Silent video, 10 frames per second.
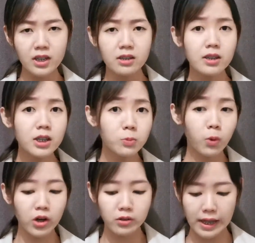this
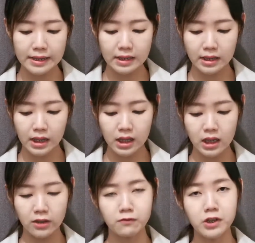boy, you can see that
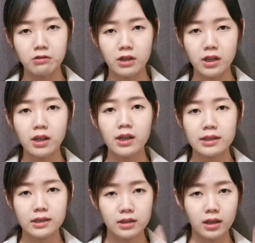he frequently
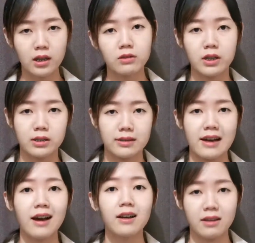stuck out his
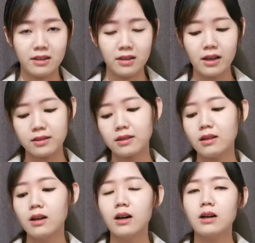tongue. Yes,
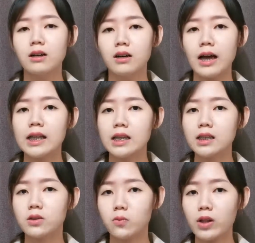and this
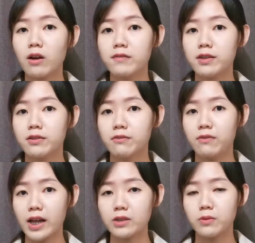is one of the
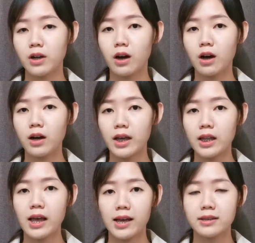reflex. We call it
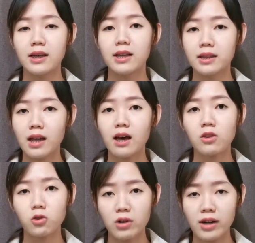as tongue
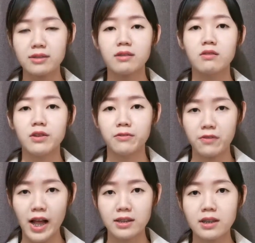thrust
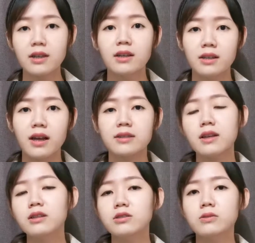reflex. Yes,
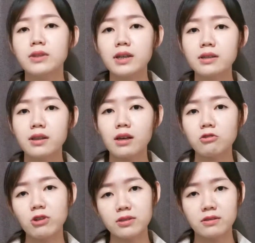so this tongue
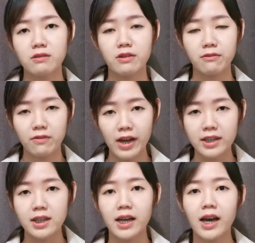thrust
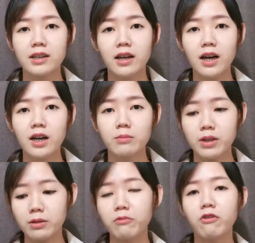reflex can help
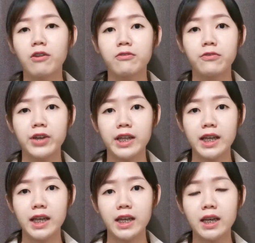him for
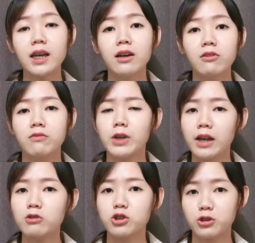feeding
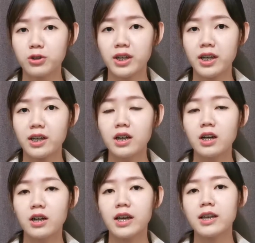without choking.
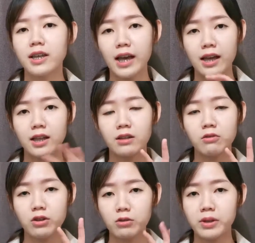Okay,
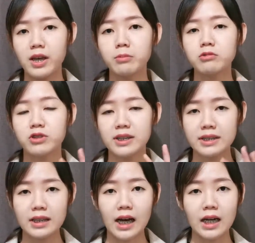he'll be able to
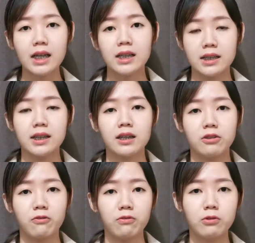suck the
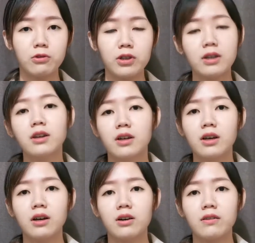food.
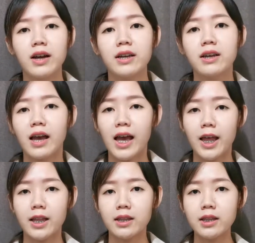Alright,
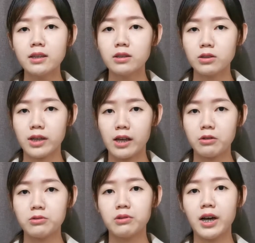and this can
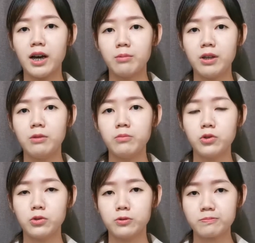also help him
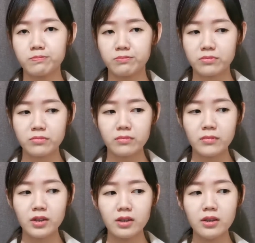to
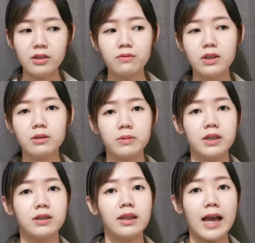develop
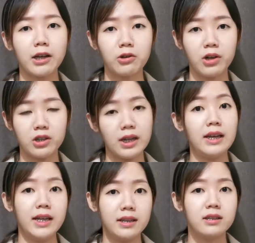his language
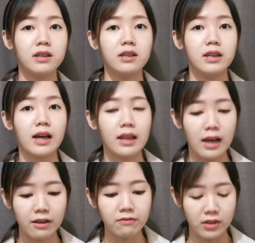later in
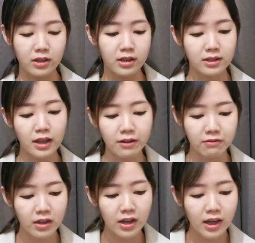his life.
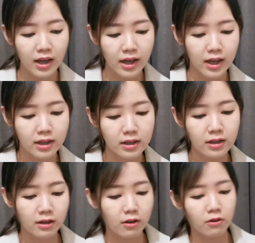And
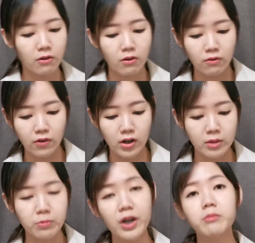for the
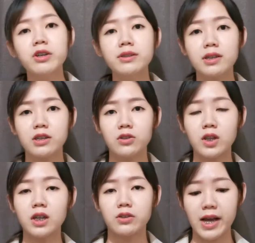primary
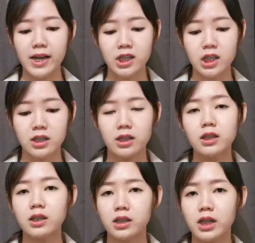circular reaction,
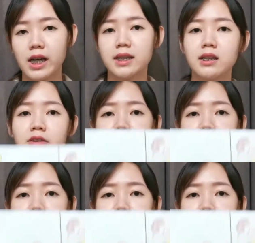you can see